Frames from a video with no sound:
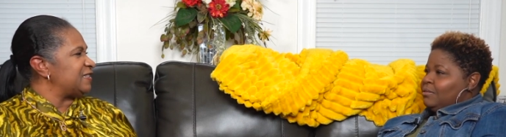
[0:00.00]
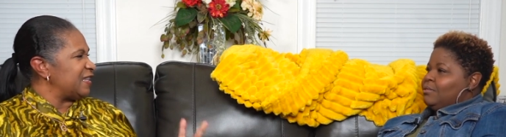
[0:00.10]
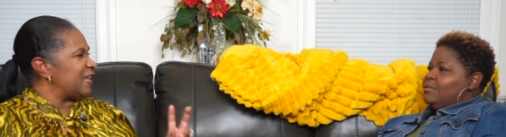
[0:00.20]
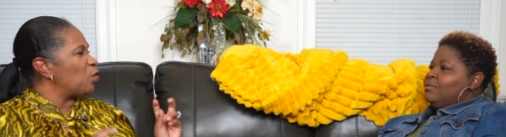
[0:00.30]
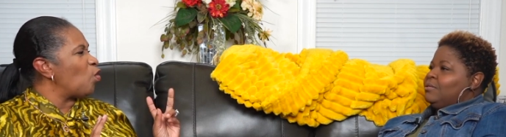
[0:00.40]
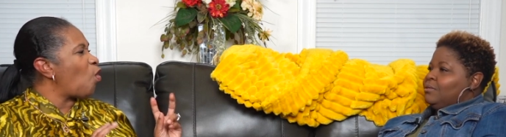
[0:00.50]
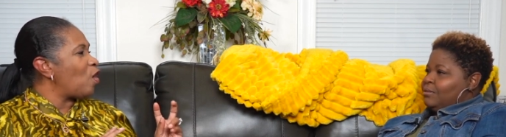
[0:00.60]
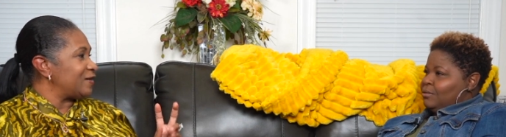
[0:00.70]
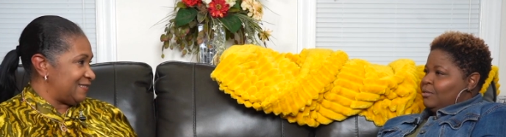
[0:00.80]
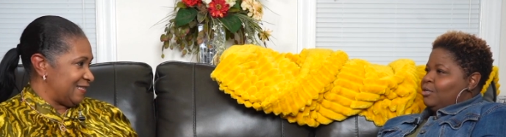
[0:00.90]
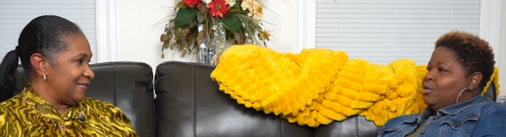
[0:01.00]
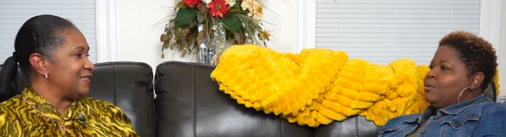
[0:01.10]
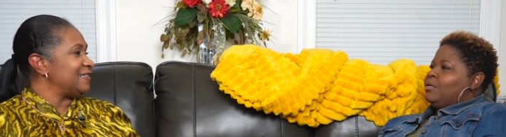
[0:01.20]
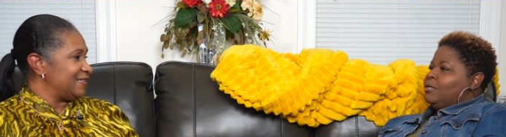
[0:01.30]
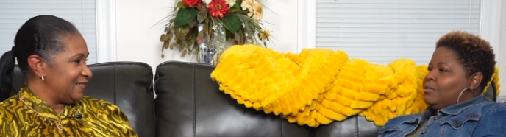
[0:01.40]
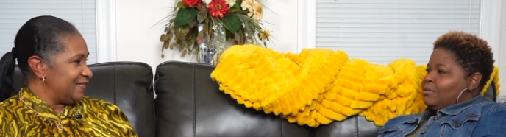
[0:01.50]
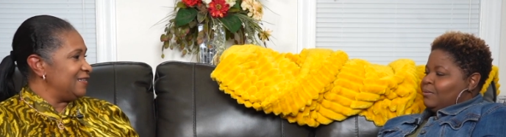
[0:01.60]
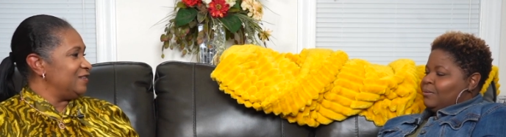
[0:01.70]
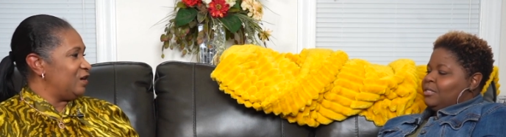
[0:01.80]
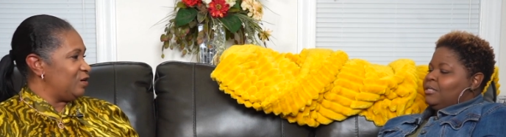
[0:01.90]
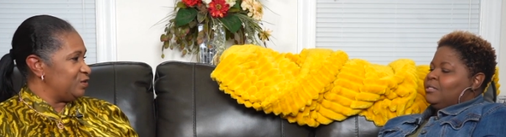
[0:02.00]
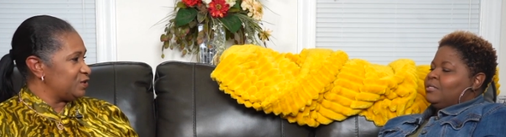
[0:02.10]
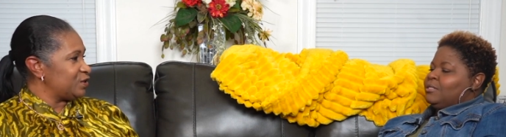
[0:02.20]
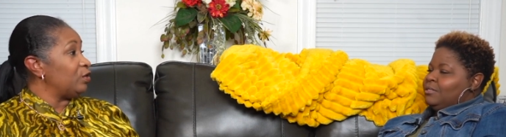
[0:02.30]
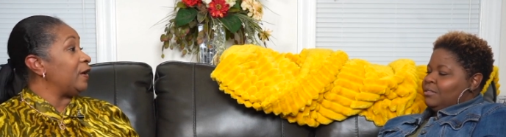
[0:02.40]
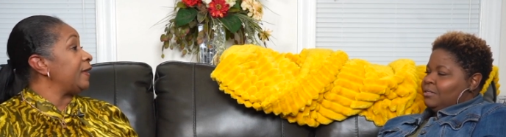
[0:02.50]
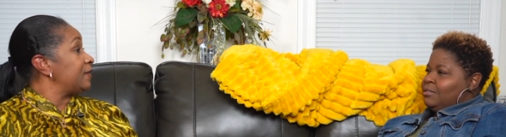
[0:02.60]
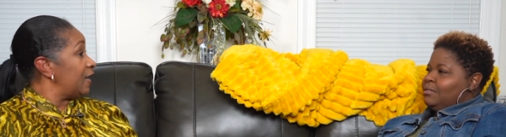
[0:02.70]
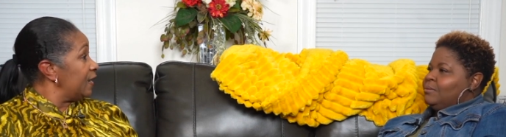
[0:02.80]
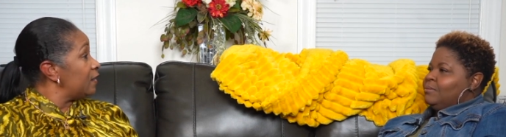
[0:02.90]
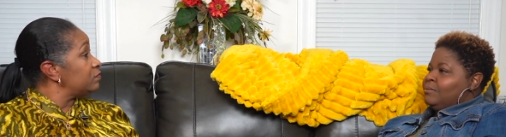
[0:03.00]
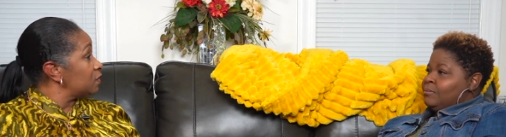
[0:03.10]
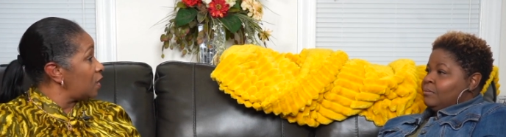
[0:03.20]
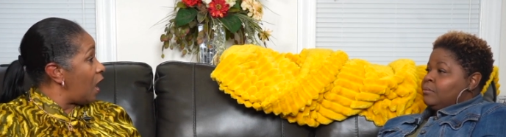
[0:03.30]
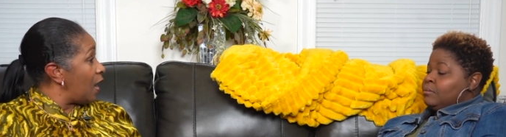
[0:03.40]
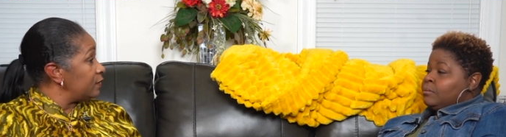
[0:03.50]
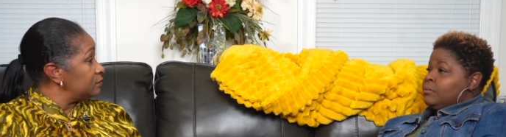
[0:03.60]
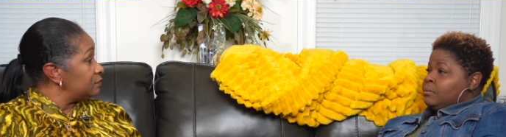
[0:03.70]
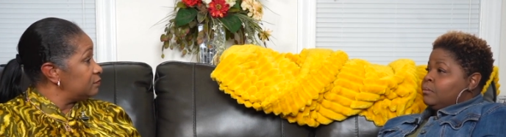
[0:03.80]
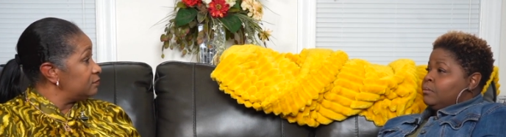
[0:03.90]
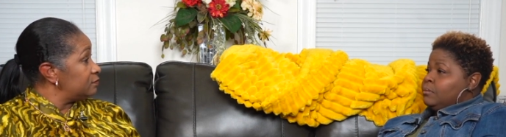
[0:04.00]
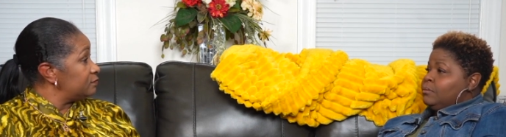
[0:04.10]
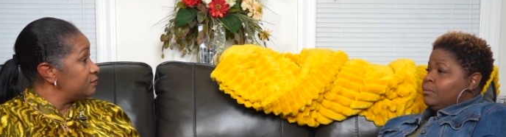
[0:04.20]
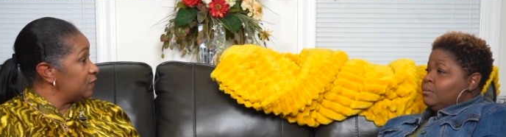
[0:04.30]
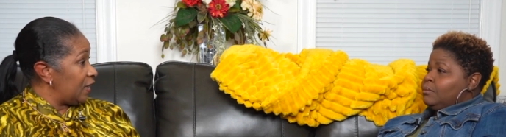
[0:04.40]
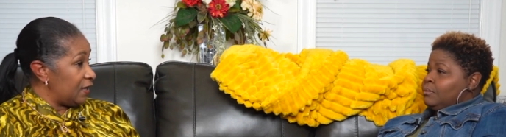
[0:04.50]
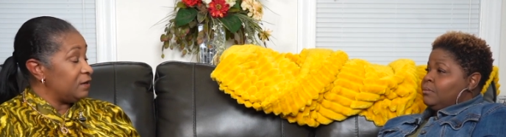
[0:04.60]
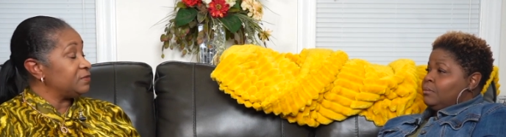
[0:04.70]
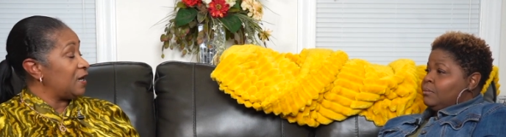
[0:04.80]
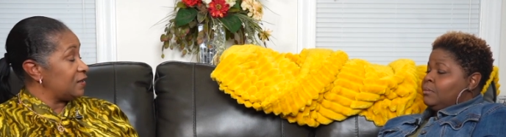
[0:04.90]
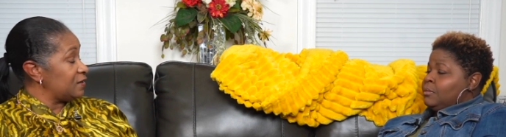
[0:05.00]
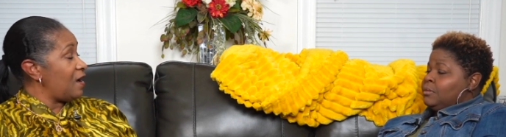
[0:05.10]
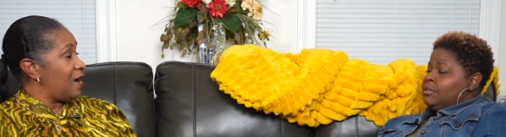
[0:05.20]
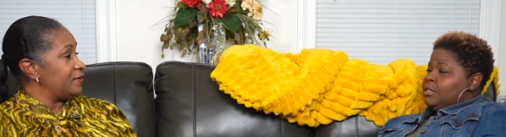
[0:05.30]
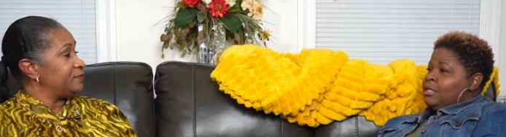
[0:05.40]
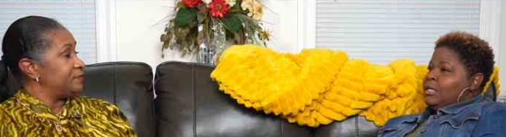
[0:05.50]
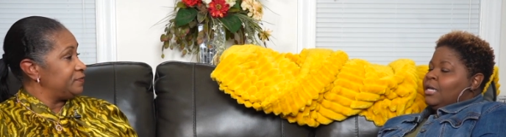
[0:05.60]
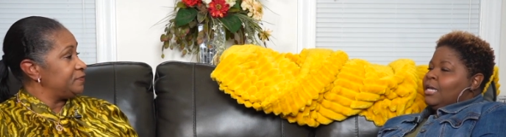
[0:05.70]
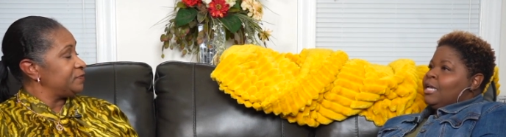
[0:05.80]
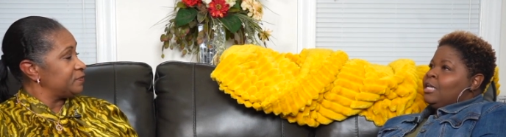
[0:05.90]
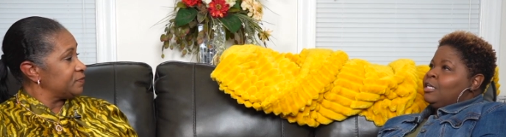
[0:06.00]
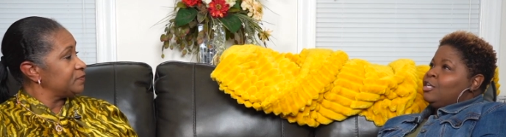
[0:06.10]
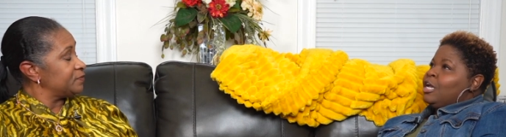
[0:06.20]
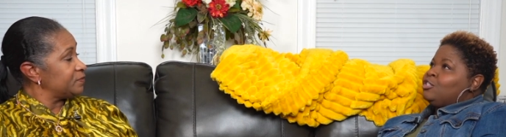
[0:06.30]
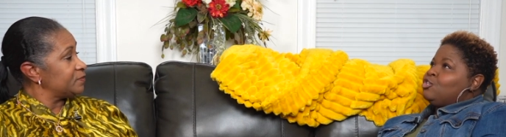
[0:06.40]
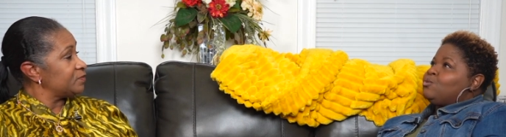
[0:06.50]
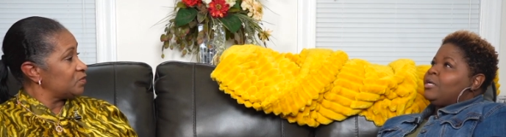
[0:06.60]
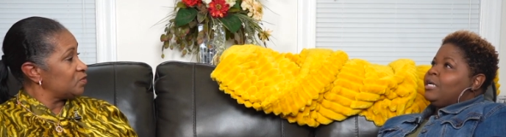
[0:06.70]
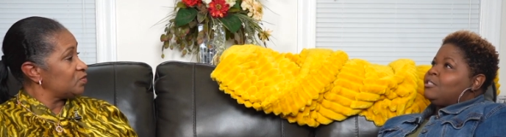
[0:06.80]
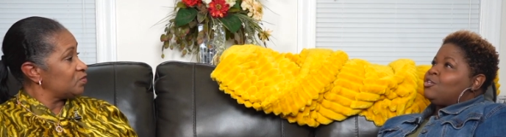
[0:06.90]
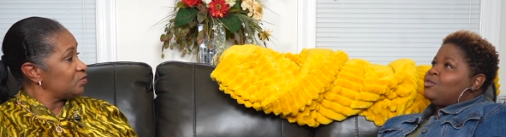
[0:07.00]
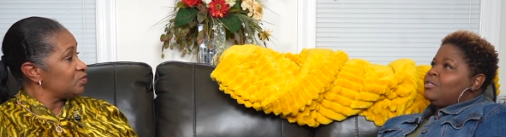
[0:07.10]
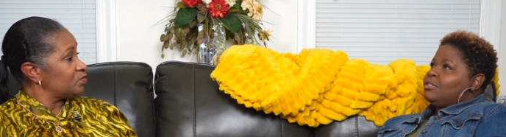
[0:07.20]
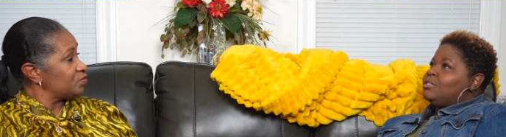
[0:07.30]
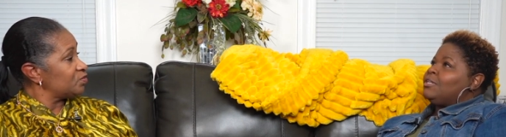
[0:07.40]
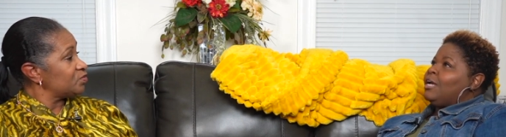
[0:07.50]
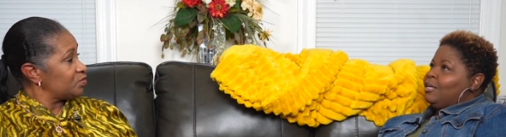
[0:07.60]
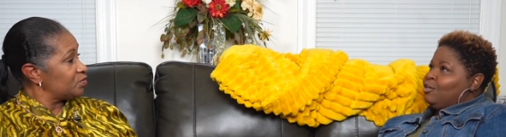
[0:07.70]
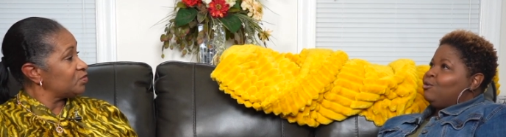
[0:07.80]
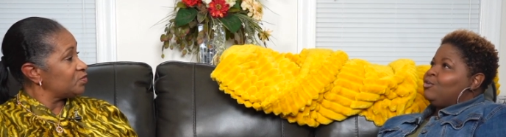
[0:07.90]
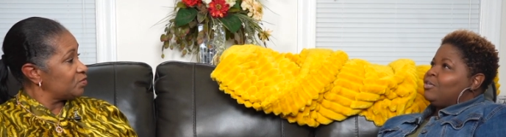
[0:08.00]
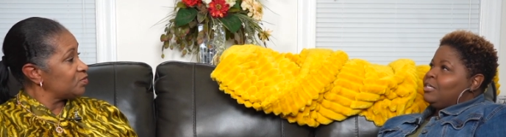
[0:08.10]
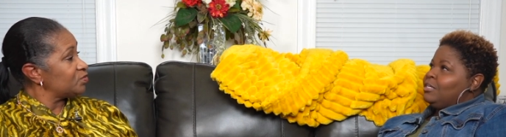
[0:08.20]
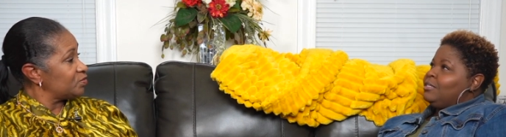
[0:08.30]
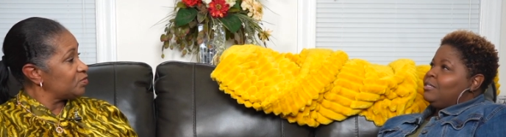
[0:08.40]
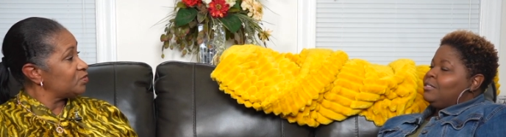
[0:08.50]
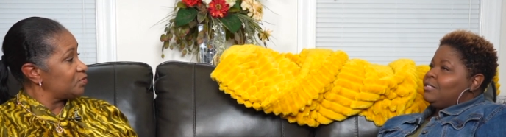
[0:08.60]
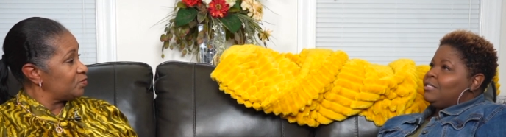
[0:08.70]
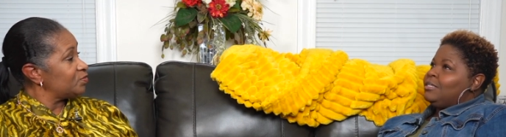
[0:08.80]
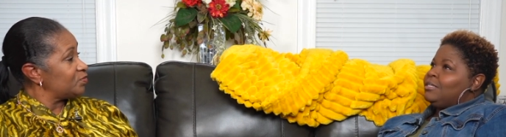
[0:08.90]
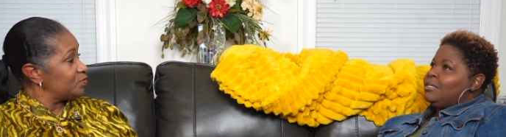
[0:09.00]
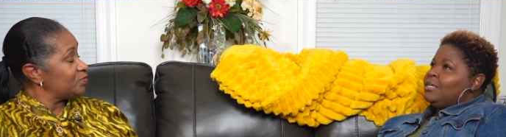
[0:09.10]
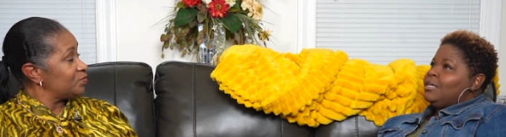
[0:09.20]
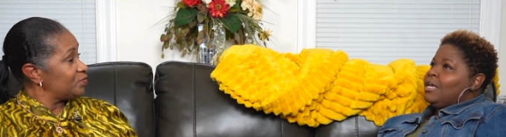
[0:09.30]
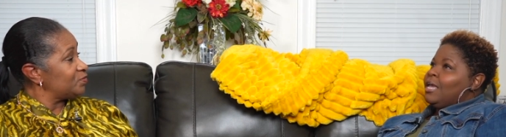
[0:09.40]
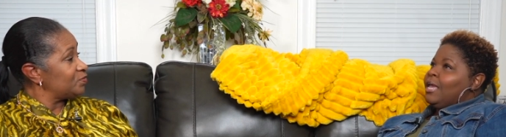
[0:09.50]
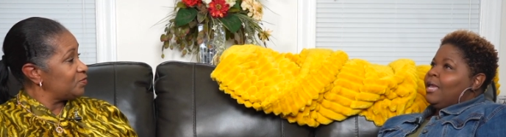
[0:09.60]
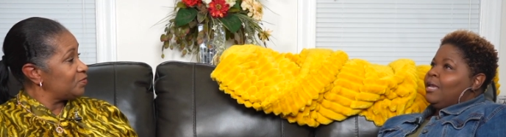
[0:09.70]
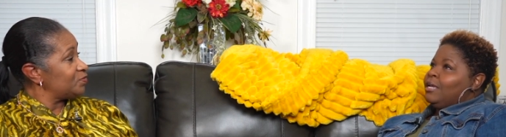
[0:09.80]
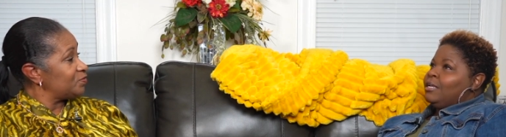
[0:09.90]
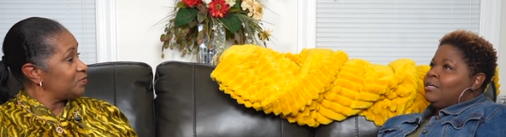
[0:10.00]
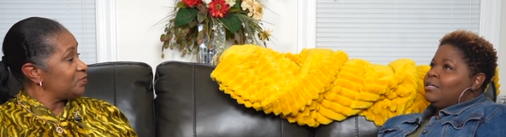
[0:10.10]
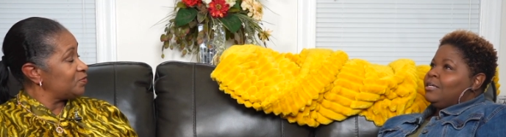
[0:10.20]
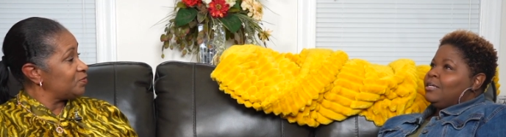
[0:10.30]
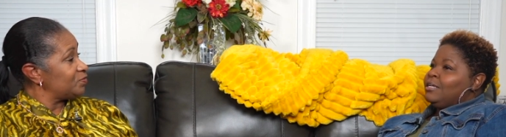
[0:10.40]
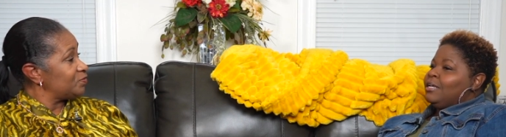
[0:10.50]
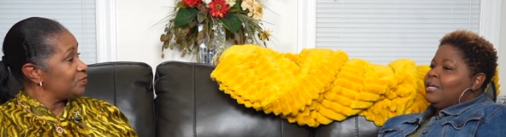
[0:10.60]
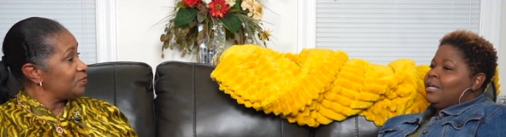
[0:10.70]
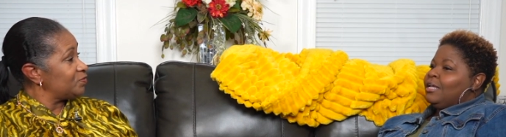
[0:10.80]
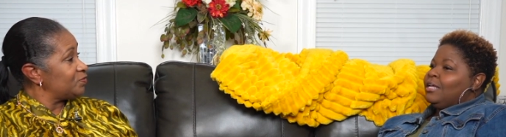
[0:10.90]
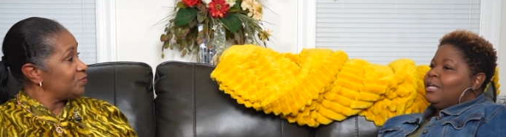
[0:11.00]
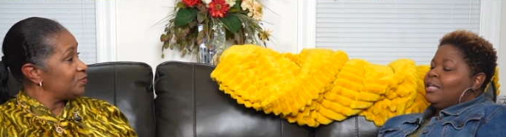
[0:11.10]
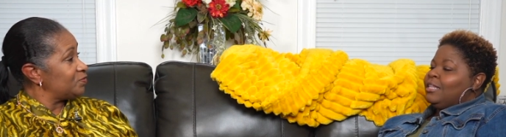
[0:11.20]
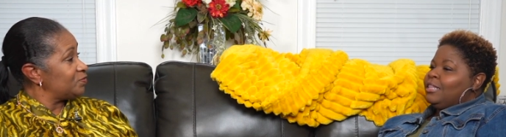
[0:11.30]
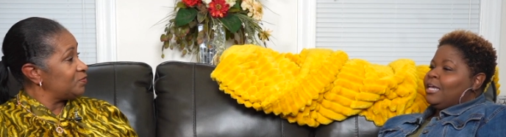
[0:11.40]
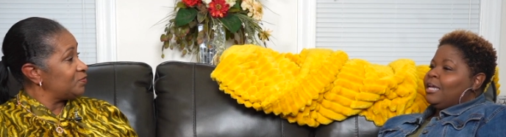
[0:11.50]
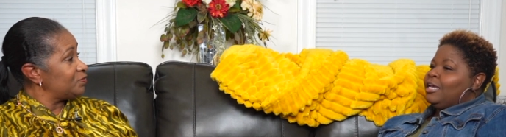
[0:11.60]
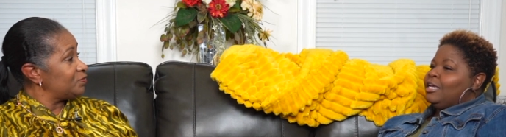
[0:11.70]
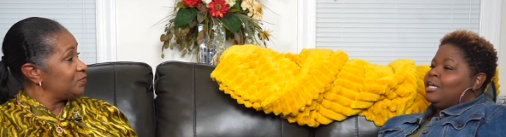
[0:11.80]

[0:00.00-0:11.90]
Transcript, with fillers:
Speaker 1: that they wanted. Okay. You well, know, so and that helped a lot. Mm-hmm. That helped mm-hmm. out a lot.
Speaker 2: And I just want to ask you because I know your kids, and they